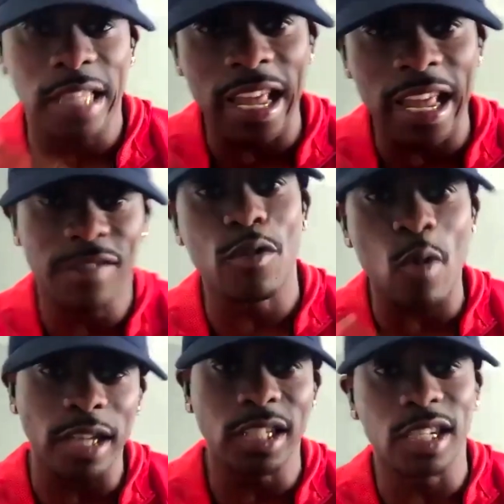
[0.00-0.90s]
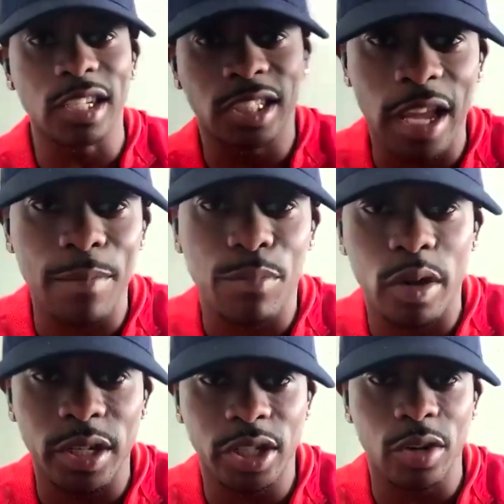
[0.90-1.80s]
thanks for watching the
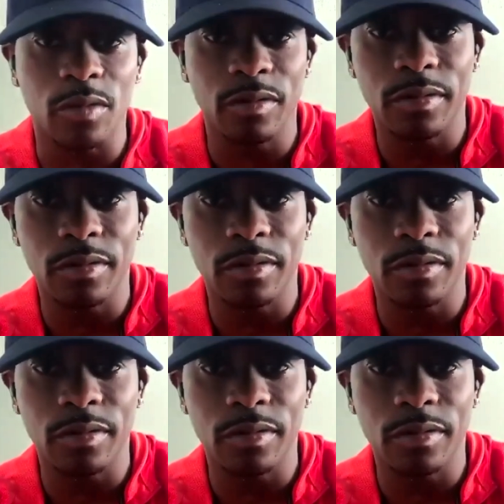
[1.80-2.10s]
Jboy Show.